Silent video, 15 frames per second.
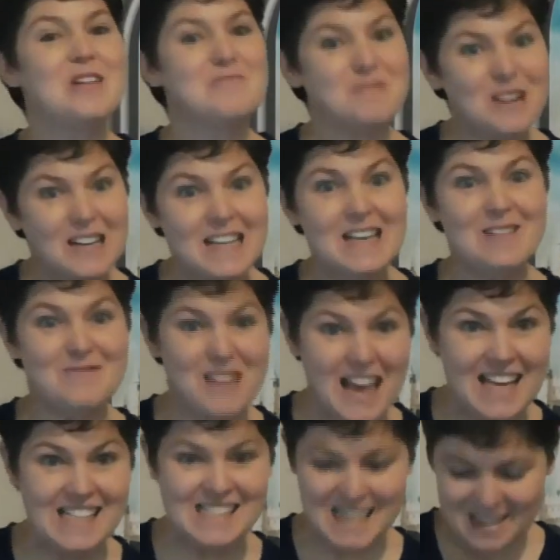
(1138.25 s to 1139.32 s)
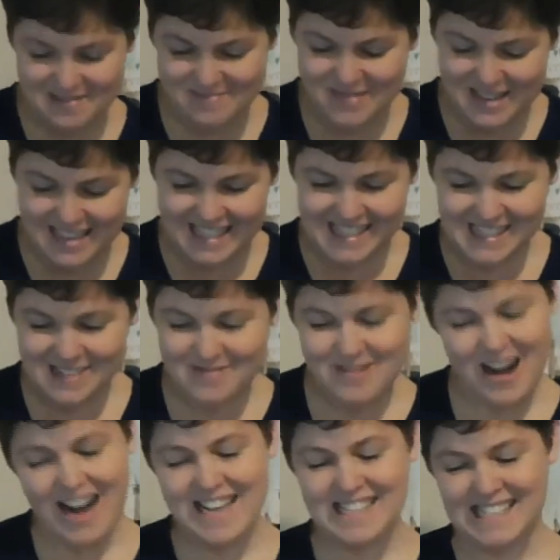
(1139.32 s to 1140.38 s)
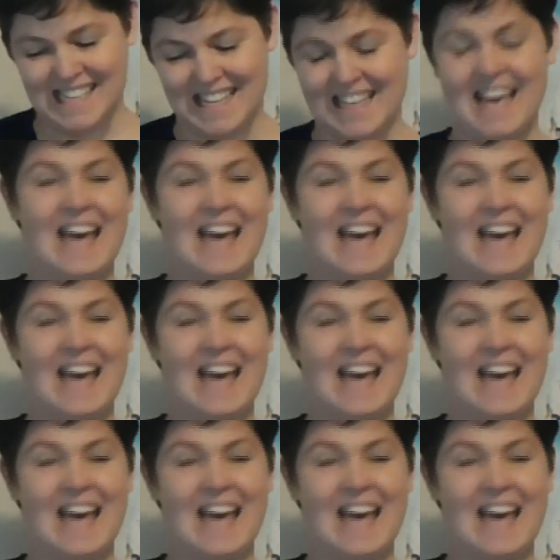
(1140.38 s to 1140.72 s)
Pretty amazing, pretty surprising and